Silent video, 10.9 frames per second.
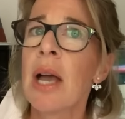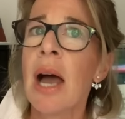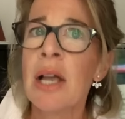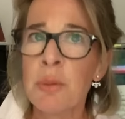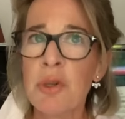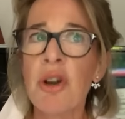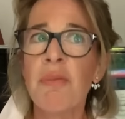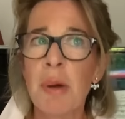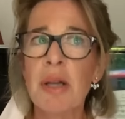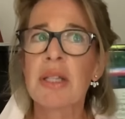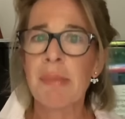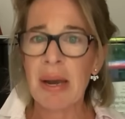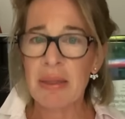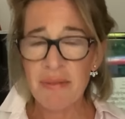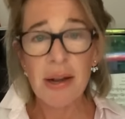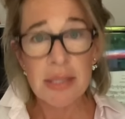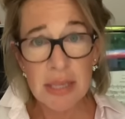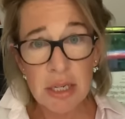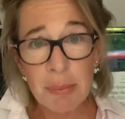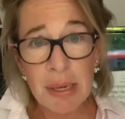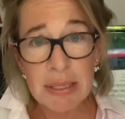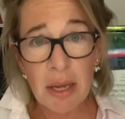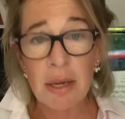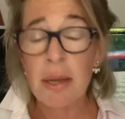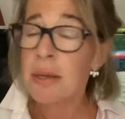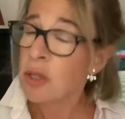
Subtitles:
As we drove past the man in the van, I said to my son,